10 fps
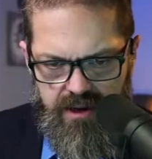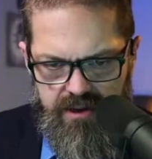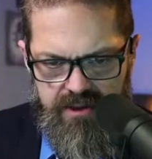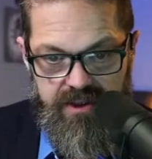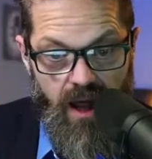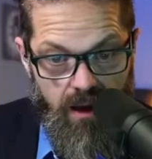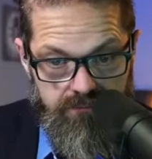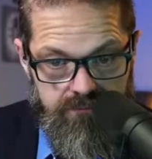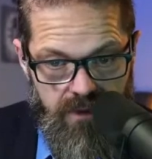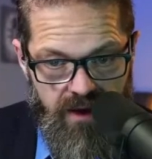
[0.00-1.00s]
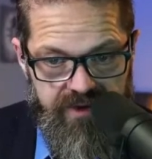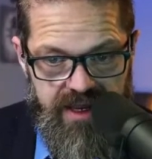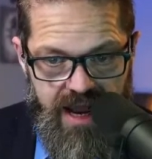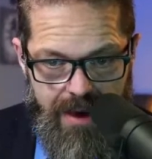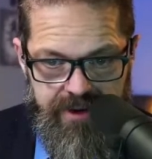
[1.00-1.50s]
Some of the
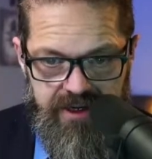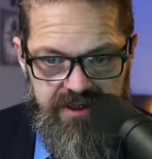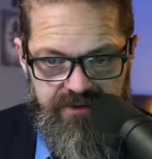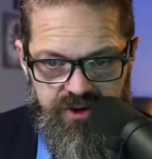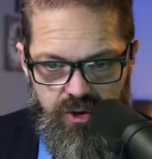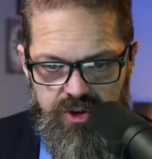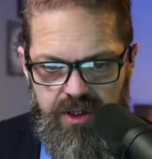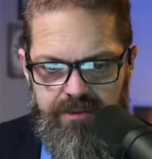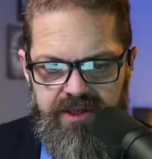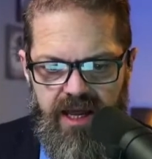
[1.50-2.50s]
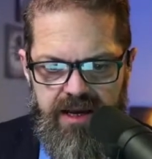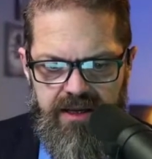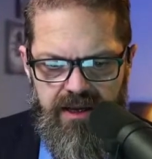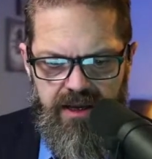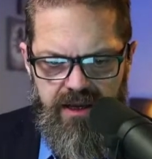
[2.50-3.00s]
inhabitants of Jerusalem said,
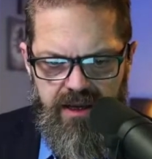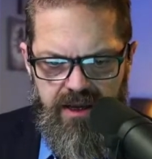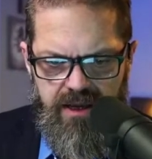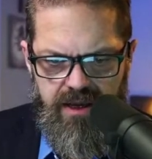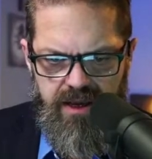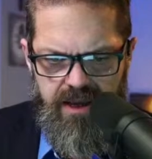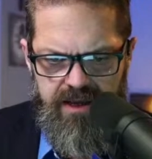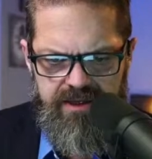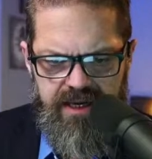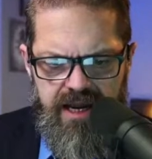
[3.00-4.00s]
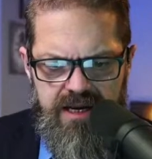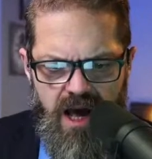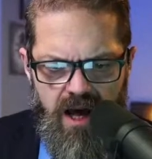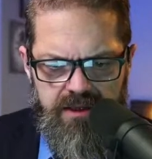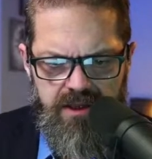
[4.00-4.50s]
Is he
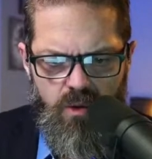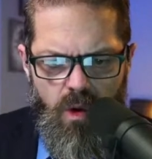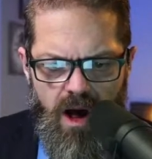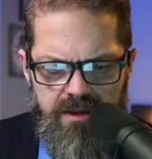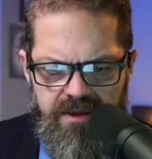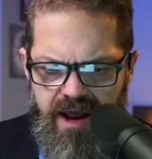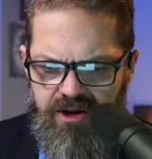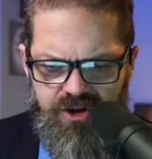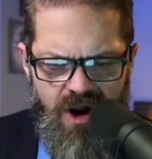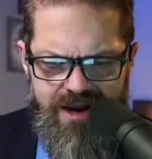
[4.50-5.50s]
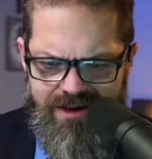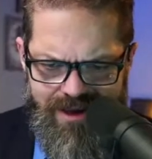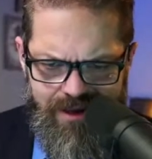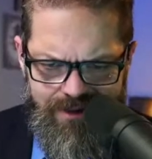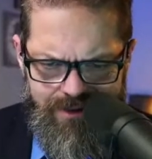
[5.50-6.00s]
not the one they are trying to
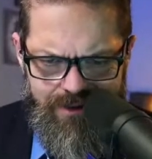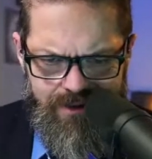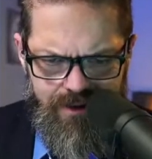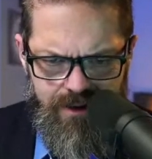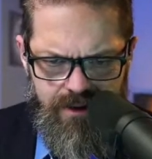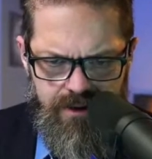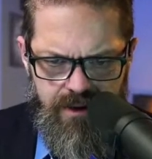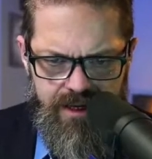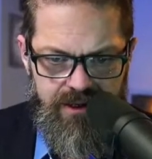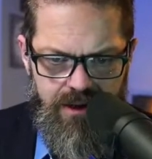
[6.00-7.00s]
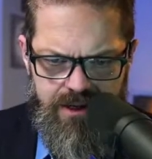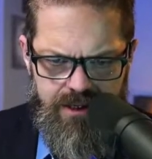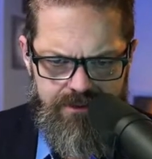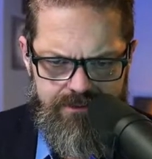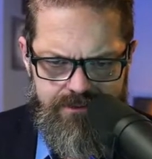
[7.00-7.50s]
kill? And look,
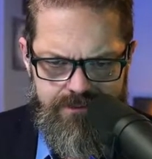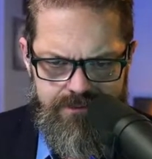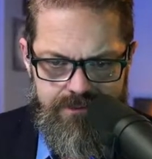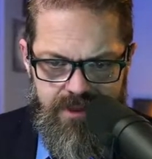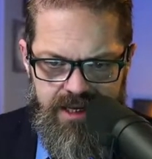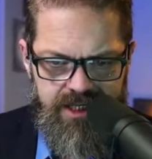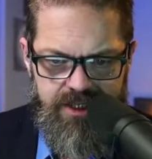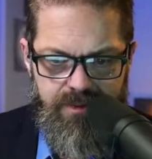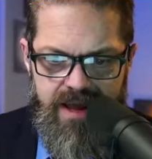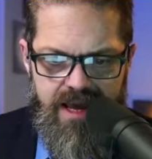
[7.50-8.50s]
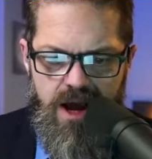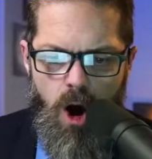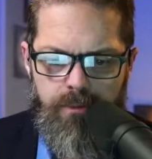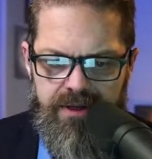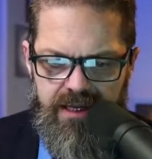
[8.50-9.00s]
he is speaking
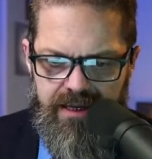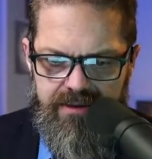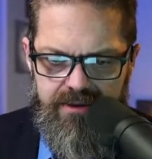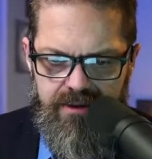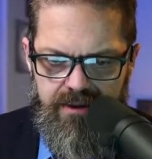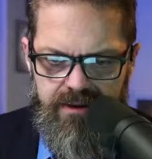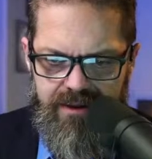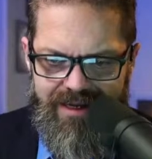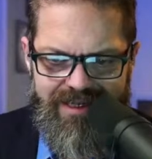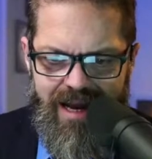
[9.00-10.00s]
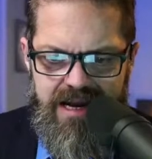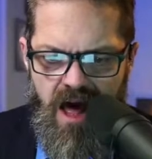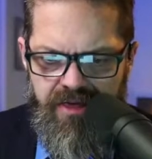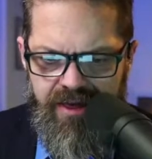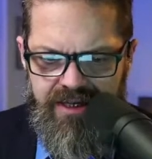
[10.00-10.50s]
openly, and they say
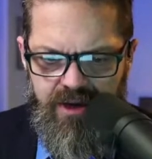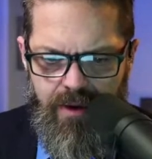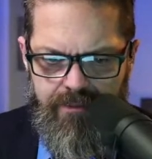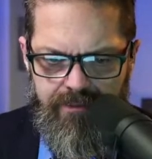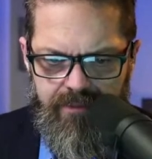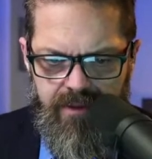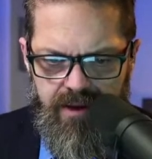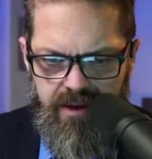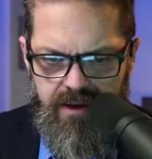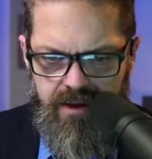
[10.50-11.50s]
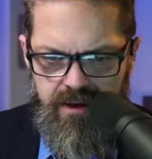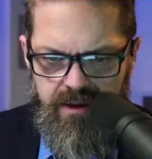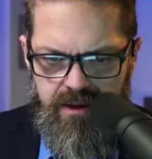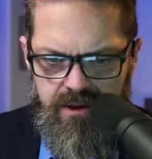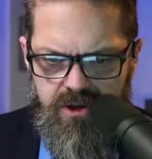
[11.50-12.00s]
nothing to him.
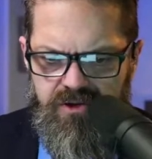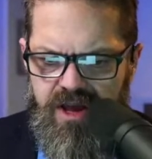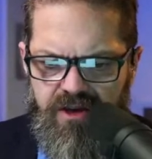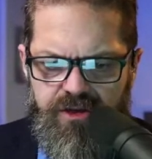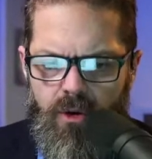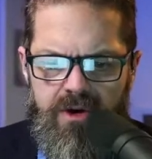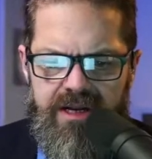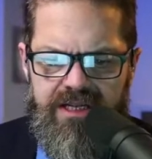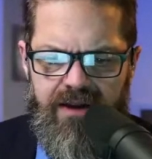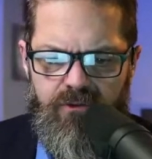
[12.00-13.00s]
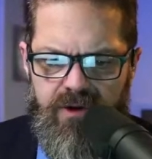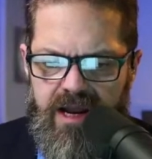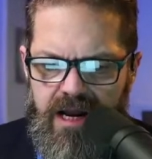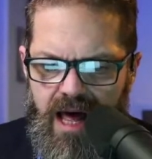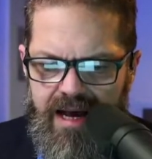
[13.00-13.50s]
Could the authorities have
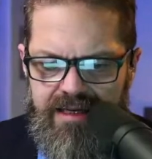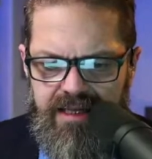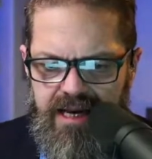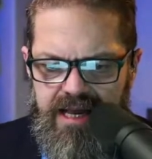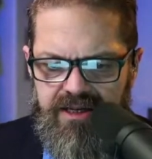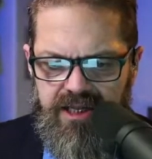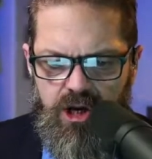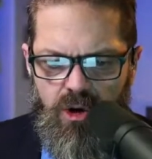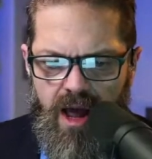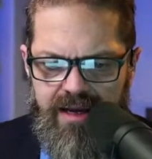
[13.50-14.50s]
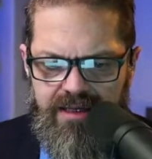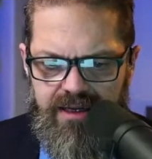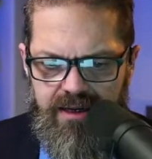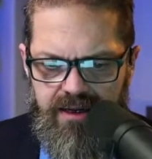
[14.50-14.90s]
realized that he is the Christ?